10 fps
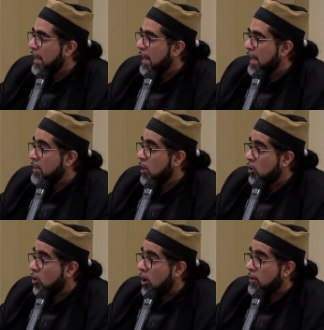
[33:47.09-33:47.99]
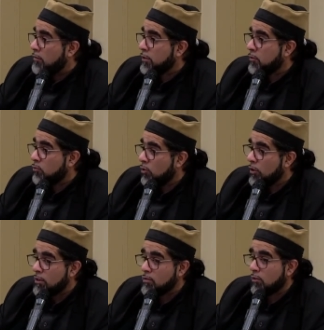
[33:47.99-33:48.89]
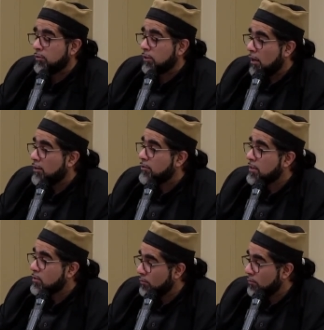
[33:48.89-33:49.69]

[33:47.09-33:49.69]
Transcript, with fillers: And a lot of the rulers of the countries